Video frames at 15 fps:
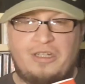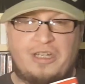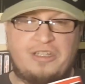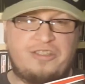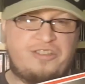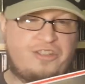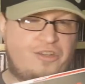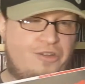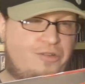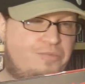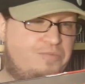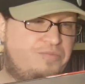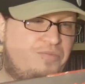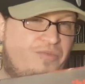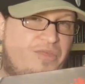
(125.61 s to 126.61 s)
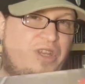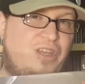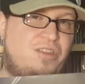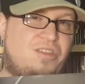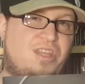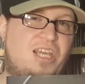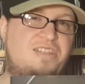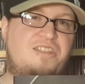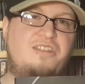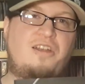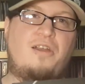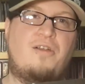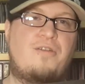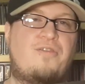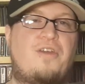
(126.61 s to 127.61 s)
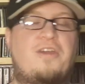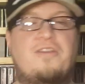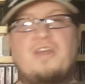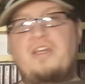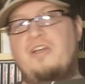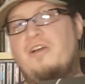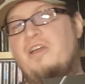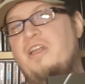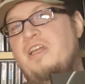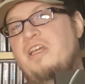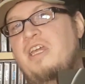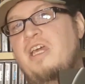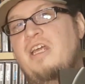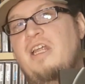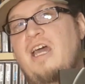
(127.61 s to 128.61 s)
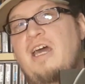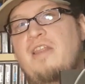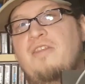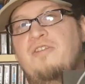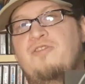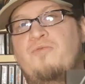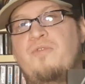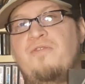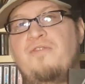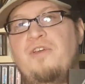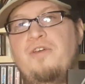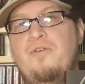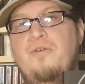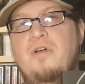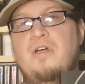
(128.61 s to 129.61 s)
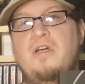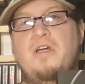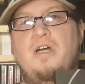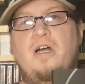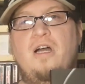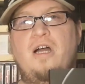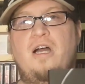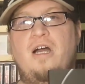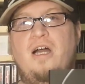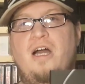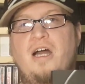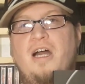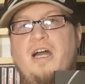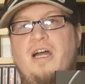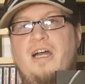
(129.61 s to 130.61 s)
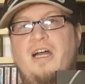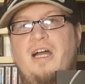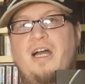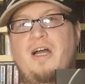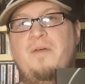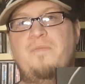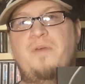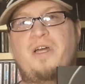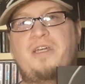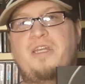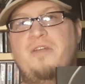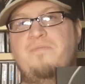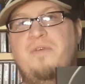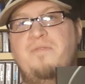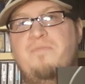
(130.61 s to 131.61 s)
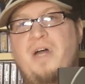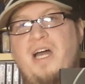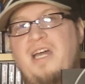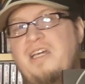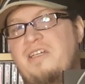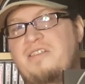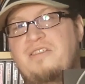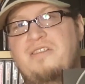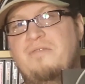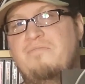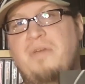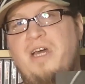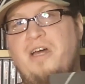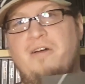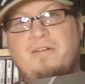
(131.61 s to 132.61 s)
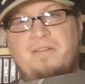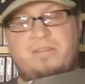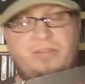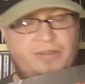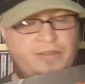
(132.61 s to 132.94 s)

And so that's another thing that you're going to get out of this review. I'm not going to be biased about